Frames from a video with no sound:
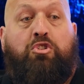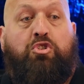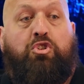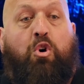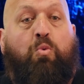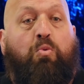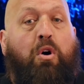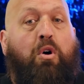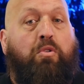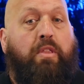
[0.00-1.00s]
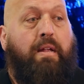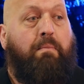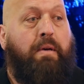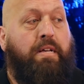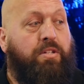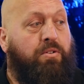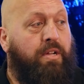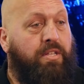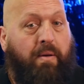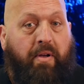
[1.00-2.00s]
so wrong that it messed
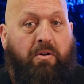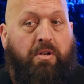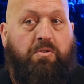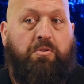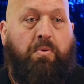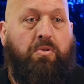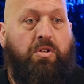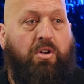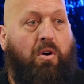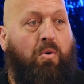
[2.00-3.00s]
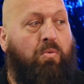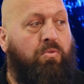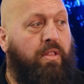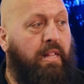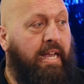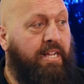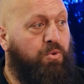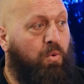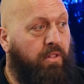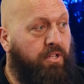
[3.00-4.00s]
Chris up. And Chris was supposed to go to the
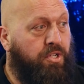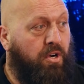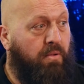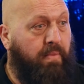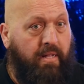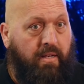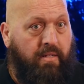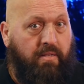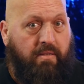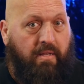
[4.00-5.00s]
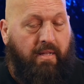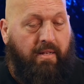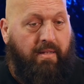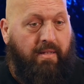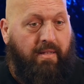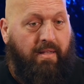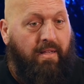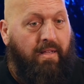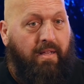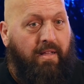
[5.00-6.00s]
last one in this tournament, and
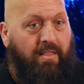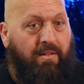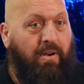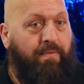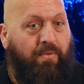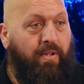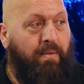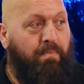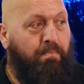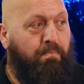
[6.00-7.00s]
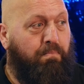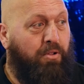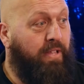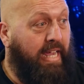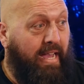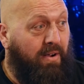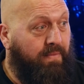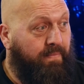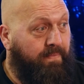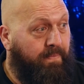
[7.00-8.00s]
the referee blew the
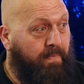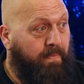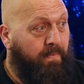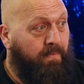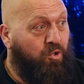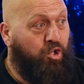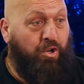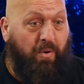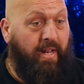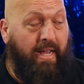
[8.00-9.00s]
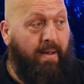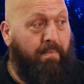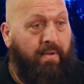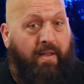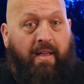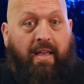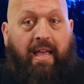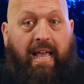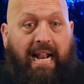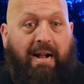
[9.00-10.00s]
count, screwed it up.
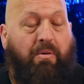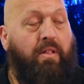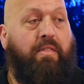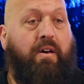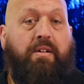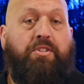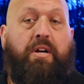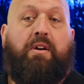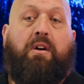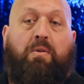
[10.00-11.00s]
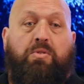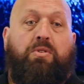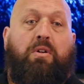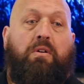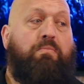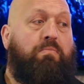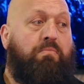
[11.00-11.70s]
And I really thought Jericho was going to